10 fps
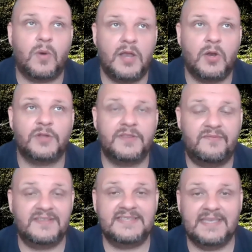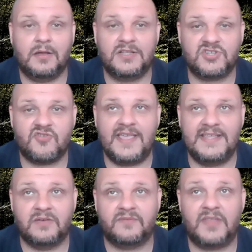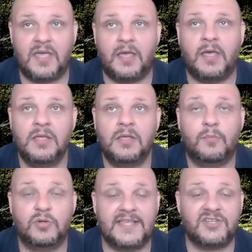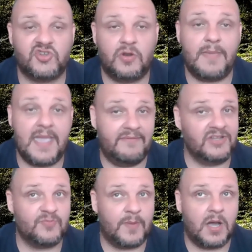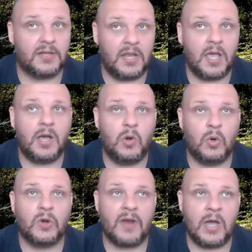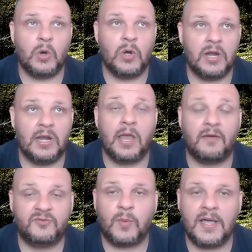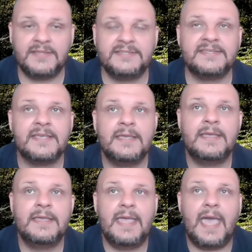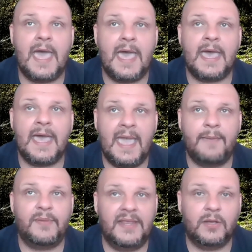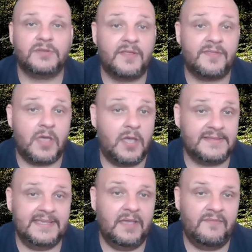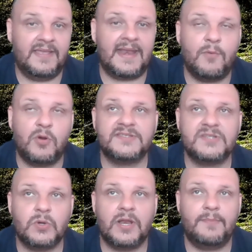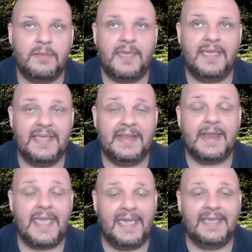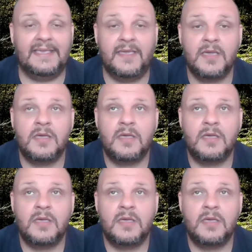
one on the physical traits of the potential marriage partner or our loved ones uh, happening on the 30th. And I'm also going to be making a